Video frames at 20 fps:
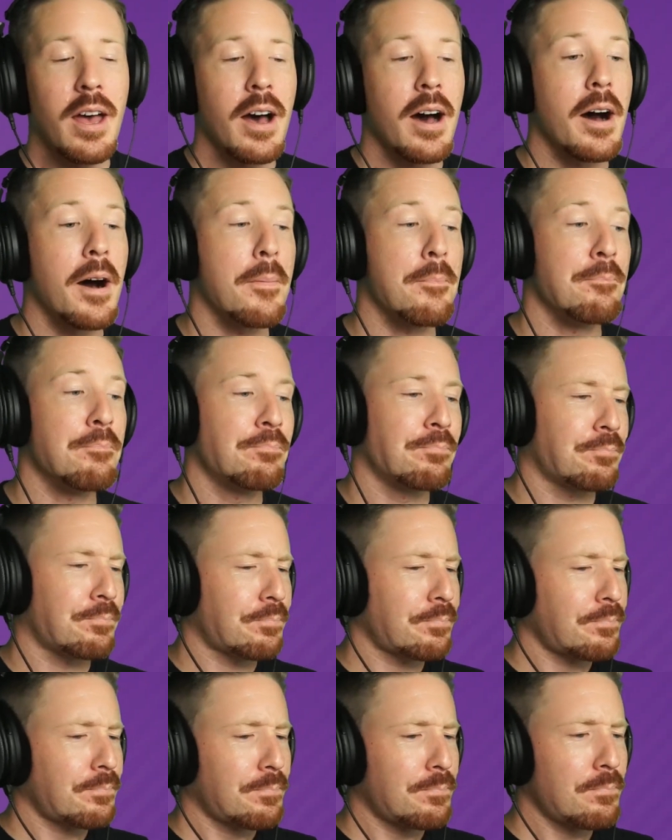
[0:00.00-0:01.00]

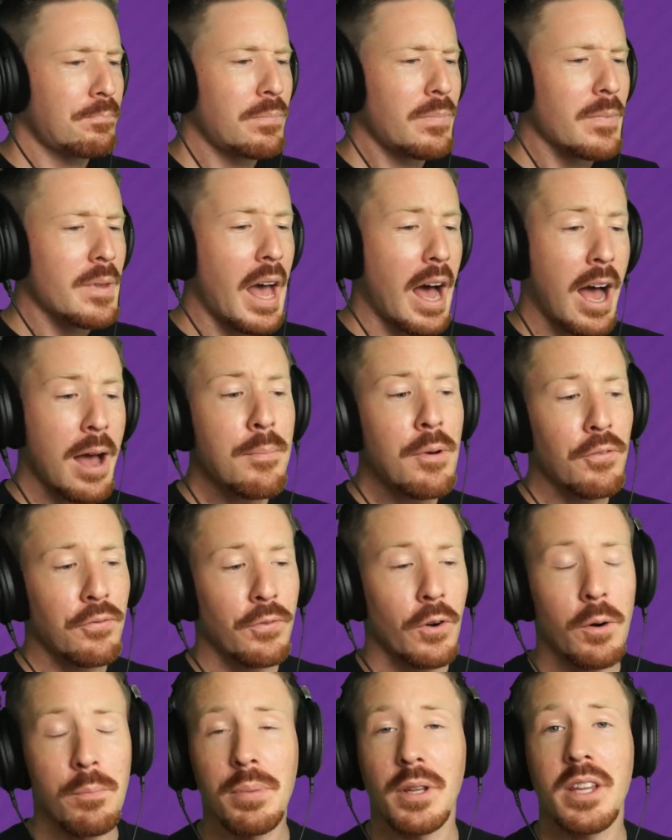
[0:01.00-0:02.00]
I'm a
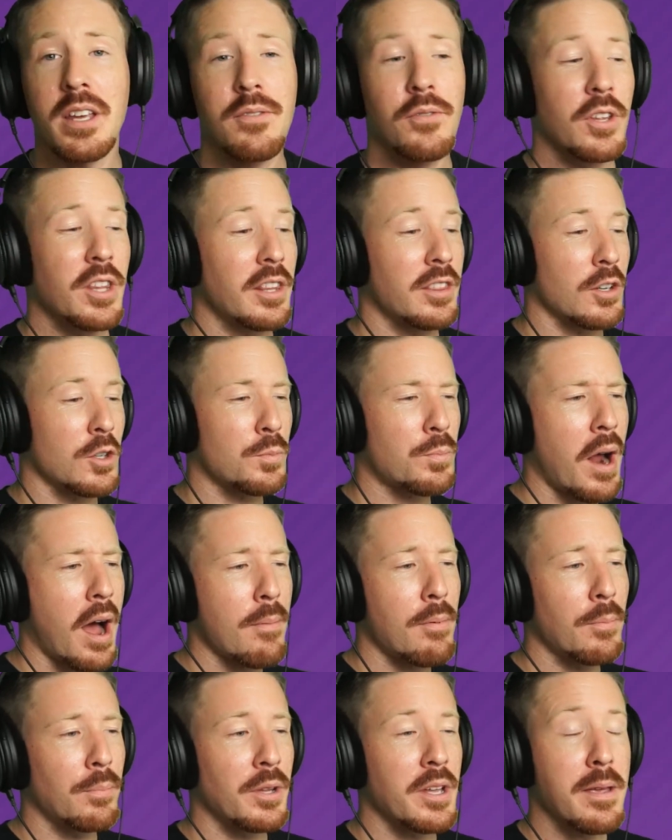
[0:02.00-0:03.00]
firm believer that there's
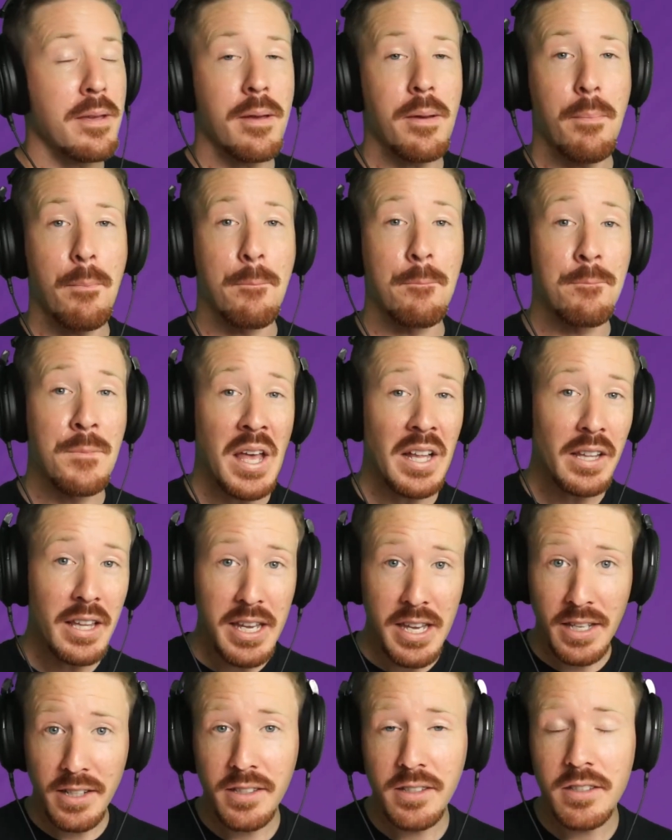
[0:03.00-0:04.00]
probably
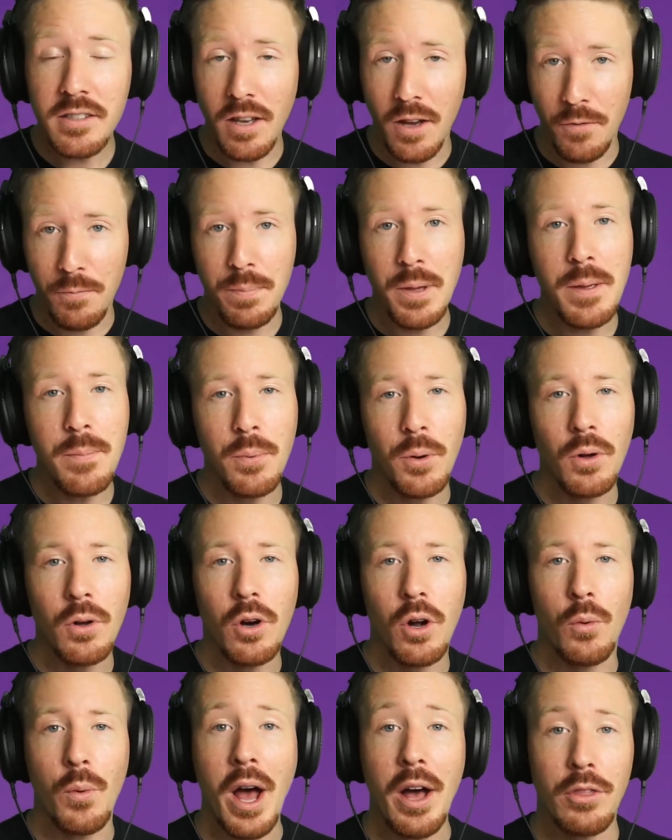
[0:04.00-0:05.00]
millions of people
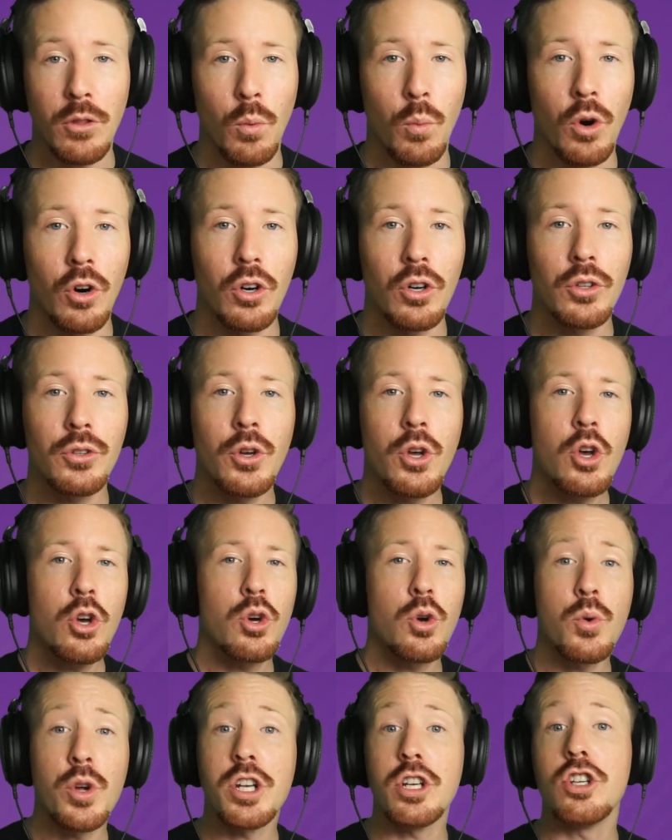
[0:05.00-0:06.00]
around the world
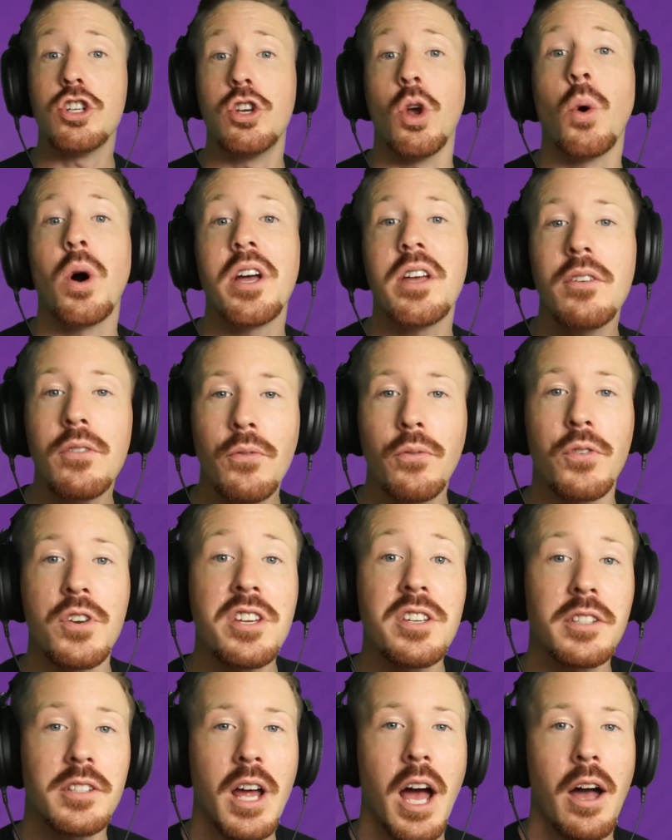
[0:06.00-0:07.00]
who enjoy
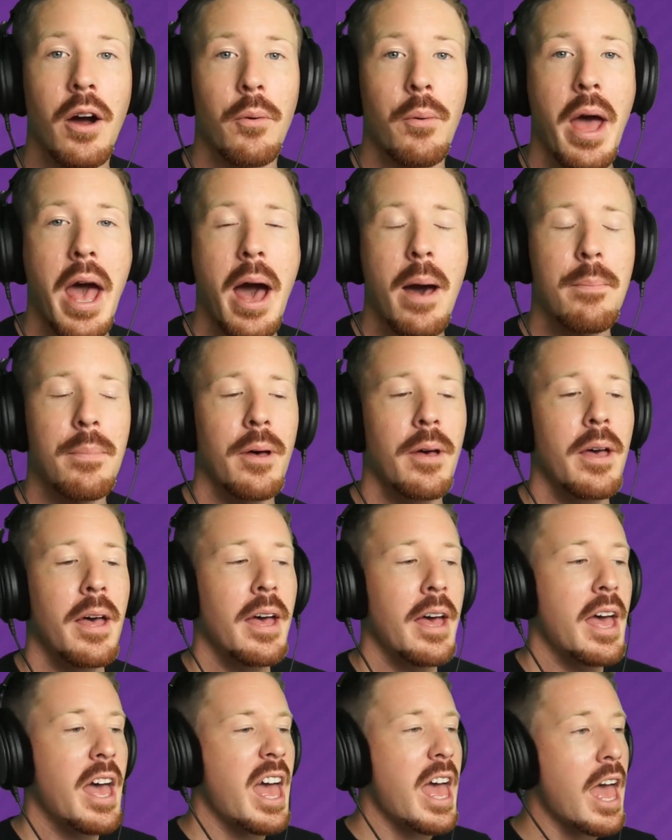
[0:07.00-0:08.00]
freestyle rap.
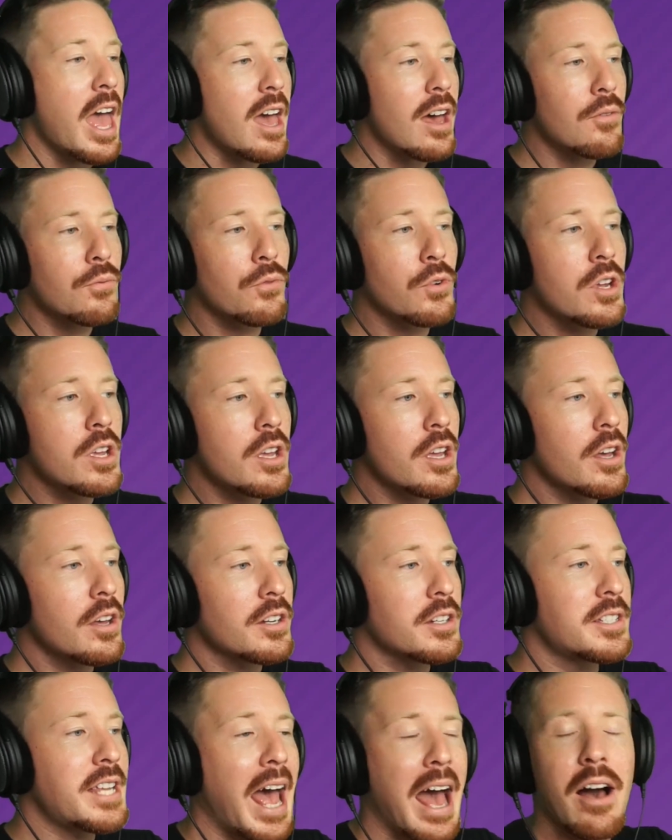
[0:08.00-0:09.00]
Every
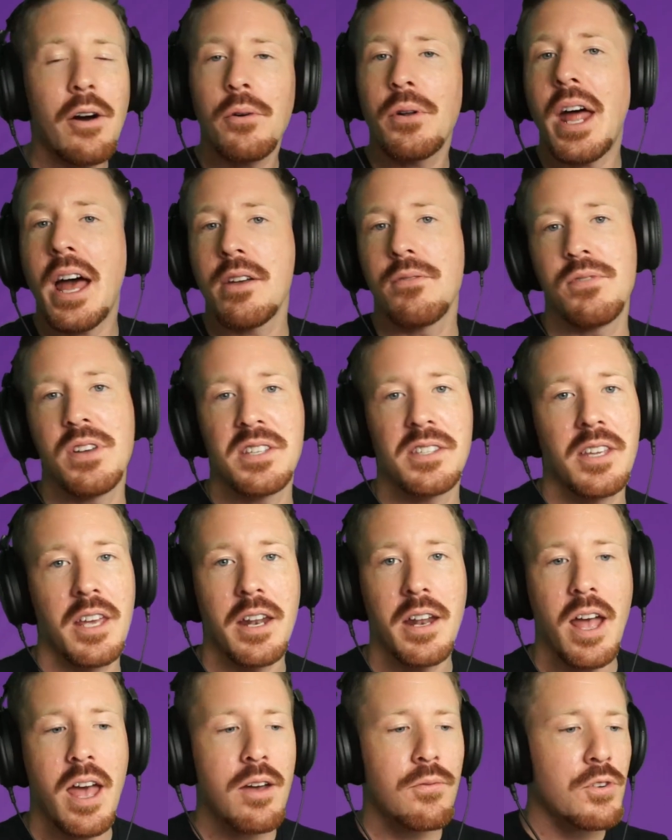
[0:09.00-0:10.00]
town I
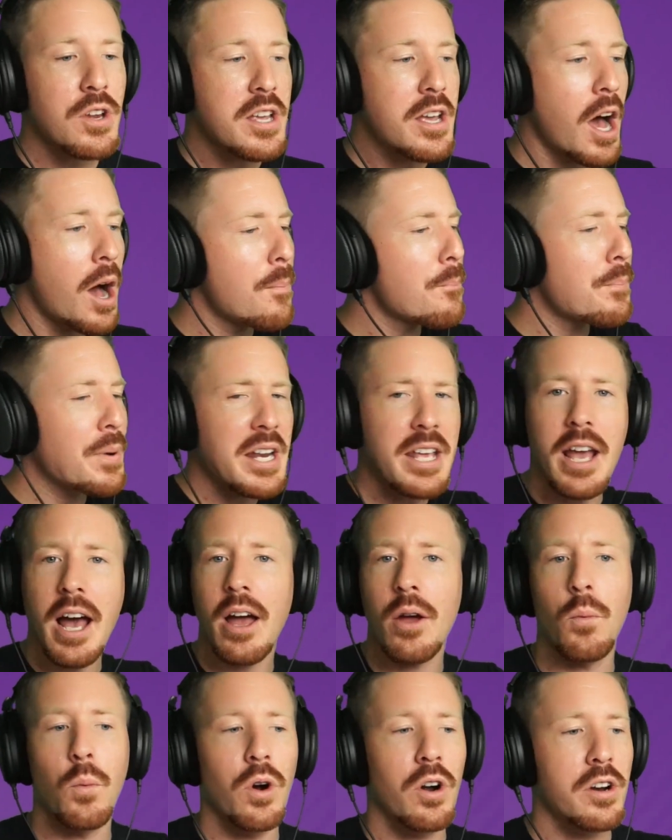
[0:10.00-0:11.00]
visit, every company
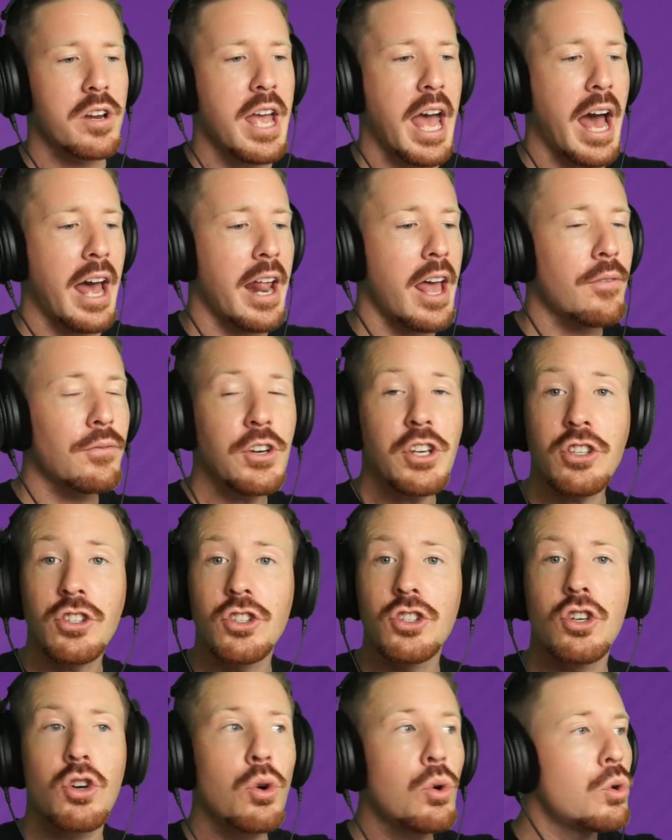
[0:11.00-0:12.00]
I work at, every
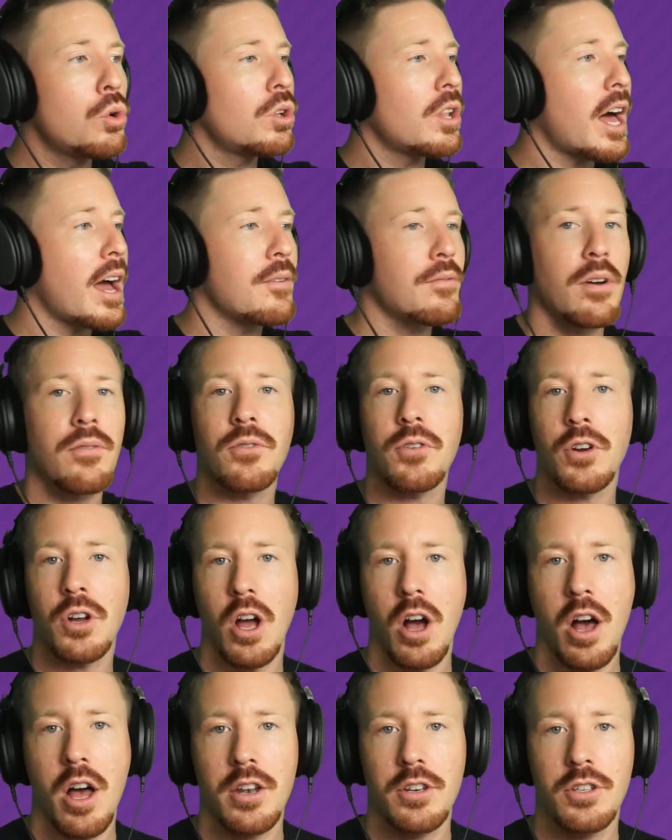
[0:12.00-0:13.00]
school I've ever
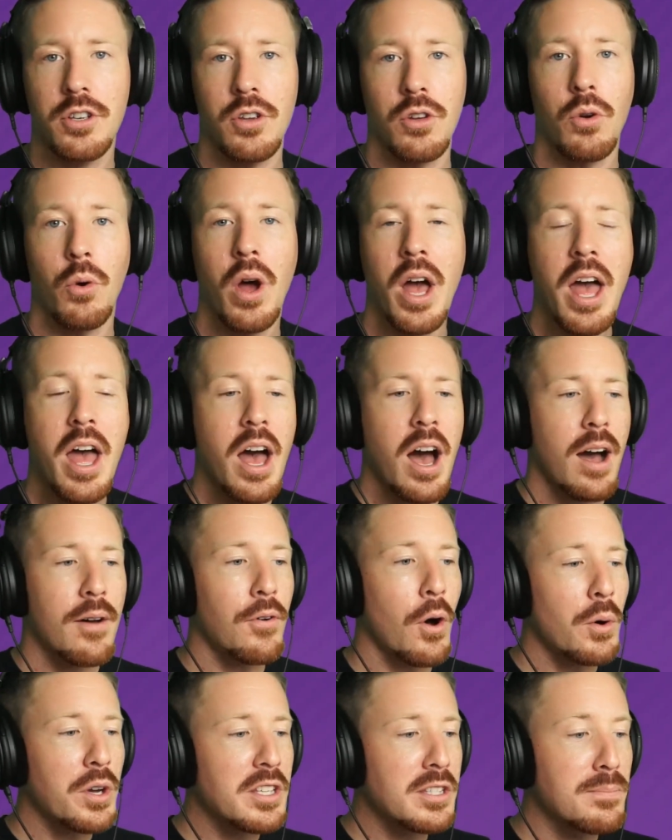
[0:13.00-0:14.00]
gone to, I've
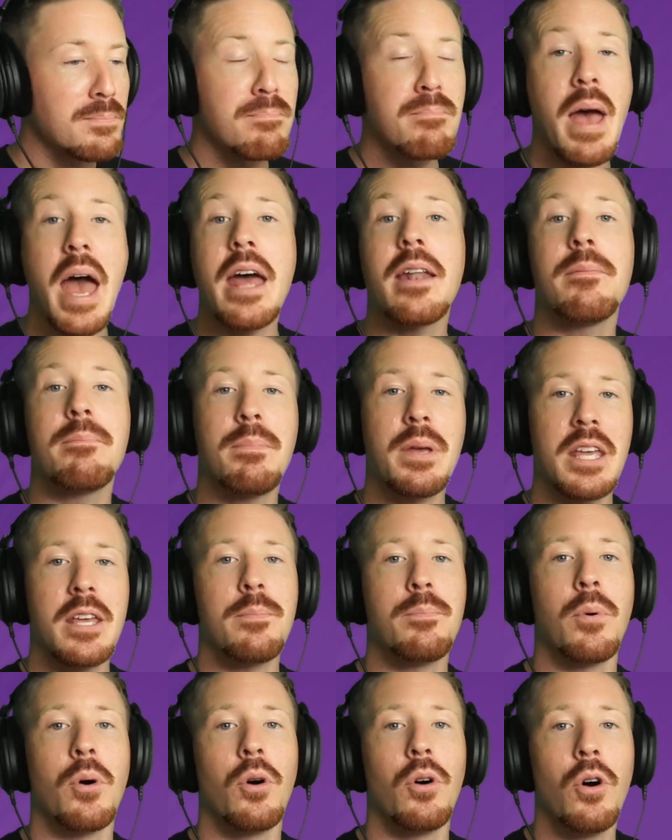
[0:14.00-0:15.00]
always met
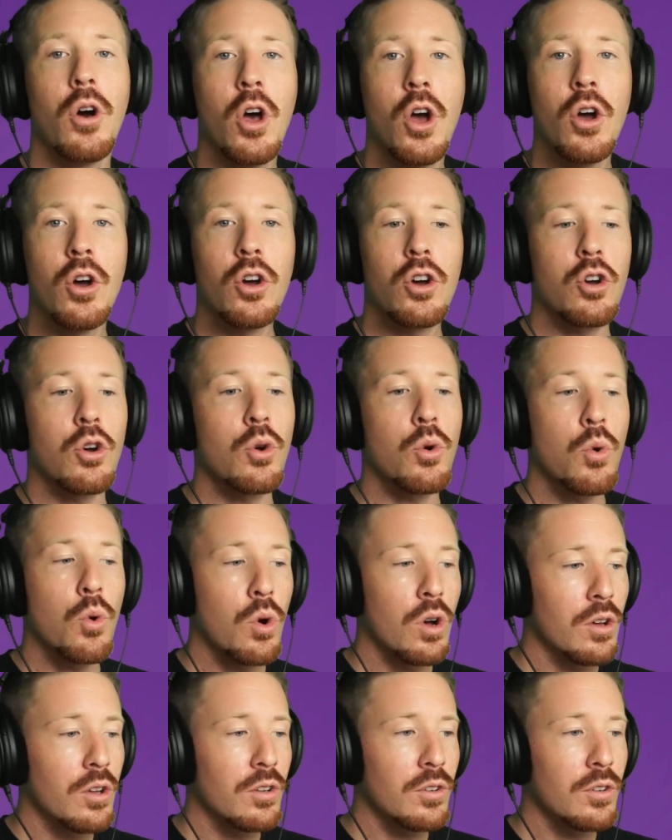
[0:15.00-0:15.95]
people who